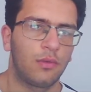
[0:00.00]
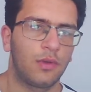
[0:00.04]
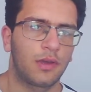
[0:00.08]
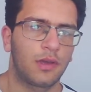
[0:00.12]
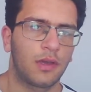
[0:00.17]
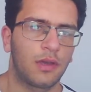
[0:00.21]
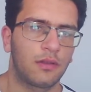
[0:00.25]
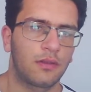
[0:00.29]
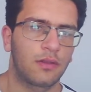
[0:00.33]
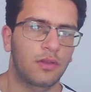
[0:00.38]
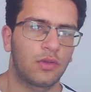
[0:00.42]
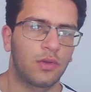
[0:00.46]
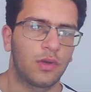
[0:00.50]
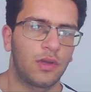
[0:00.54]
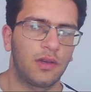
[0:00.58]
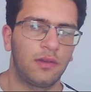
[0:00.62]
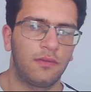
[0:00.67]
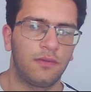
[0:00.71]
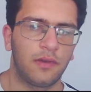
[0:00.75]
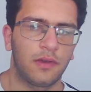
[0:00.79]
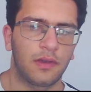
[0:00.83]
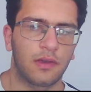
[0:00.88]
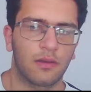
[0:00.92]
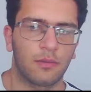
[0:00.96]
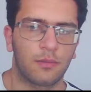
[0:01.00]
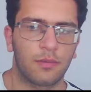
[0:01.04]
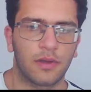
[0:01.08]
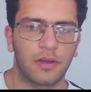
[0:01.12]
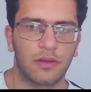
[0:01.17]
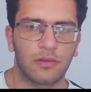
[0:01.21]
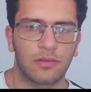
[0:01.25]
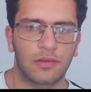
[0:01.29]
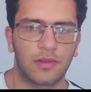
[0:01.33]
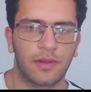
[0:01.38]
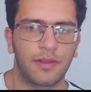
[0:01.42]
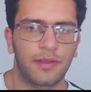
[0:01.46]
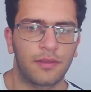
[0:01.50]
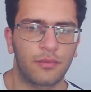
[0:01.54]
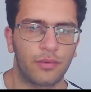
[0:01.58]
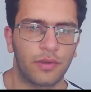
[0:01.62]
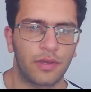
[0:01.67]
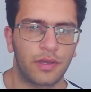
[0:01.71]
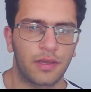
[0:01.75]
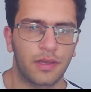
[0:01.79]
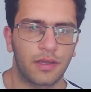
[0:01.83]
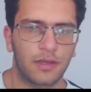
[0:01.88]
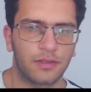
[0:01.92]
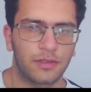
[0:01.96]
We can't do anything about it.
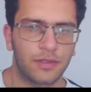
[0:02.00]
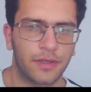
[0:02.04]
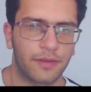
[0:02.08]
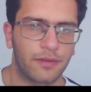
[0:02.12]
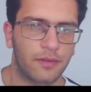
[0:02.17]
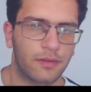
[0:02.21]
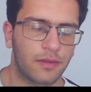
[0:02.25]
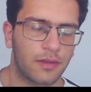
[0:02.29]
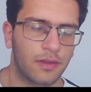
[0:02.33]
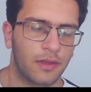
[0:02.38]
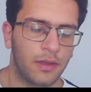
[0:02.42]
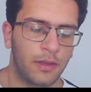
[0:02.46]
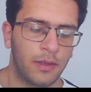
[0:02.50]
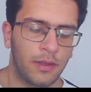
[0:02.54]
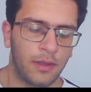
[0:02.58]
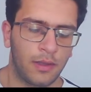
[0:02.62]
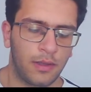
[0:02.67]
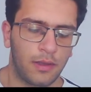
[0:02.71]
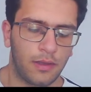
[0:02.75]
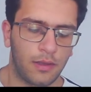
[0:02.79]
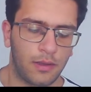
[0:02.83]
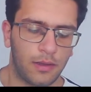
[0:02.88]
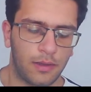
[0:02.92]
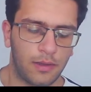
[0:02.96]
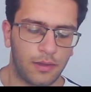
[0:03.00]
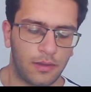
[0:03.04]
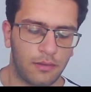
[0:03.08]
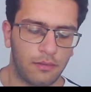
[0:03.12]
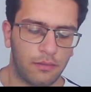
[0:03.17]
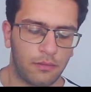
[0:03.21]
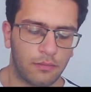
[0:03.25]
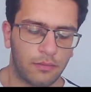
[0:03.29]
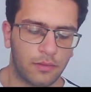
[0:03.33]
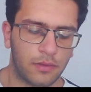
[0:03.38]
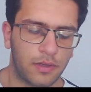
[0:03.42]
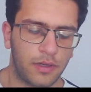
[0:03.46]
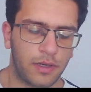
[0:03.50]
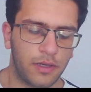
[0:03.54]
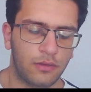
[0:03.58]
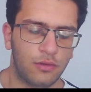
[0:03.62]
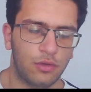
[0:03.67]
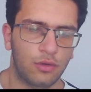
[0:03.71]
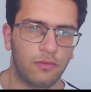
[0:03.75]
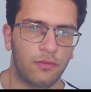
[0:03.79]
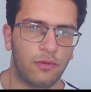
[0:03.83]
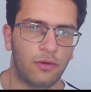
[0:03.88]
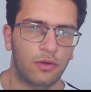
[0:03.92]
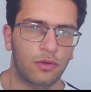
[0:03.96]
We can just
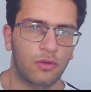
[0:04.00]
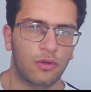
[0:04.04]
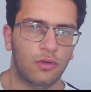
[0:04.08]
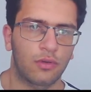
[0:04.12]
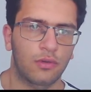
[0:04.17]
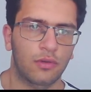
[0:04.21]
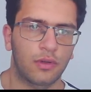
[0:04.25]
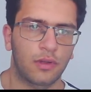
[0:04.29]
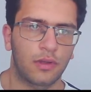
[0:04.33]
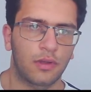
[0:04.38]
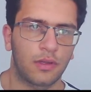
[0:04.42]
try to work